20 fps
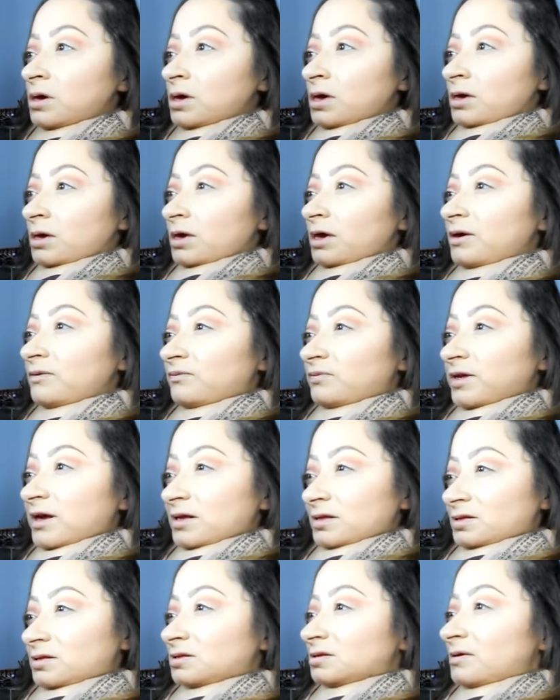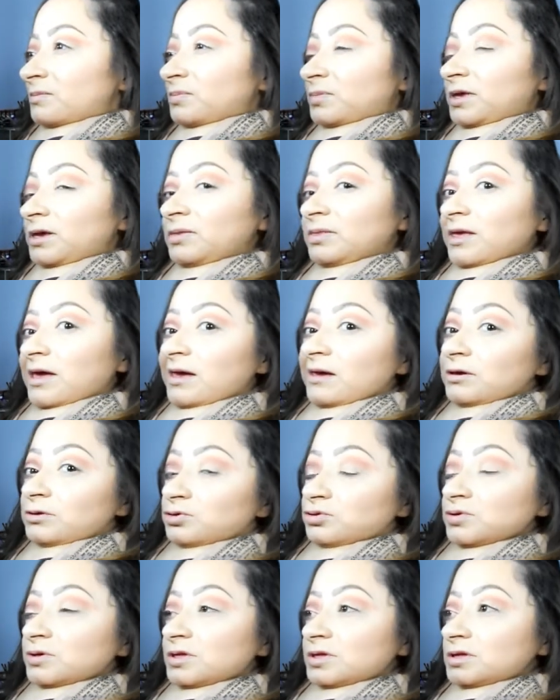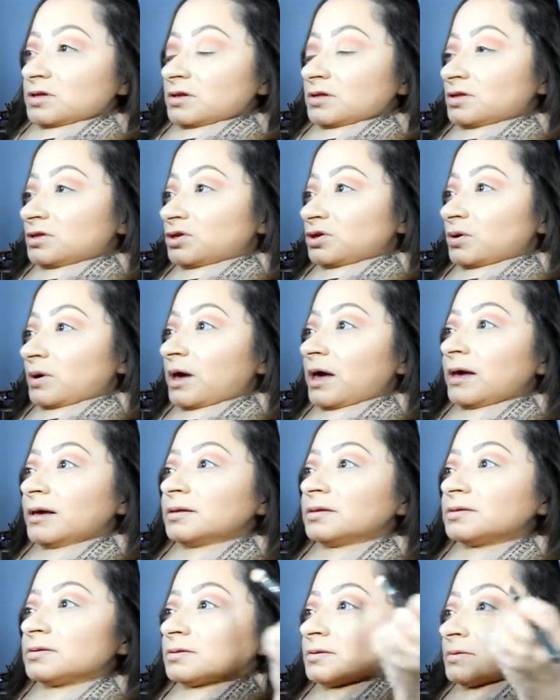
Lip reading: if that's something that interests you guys?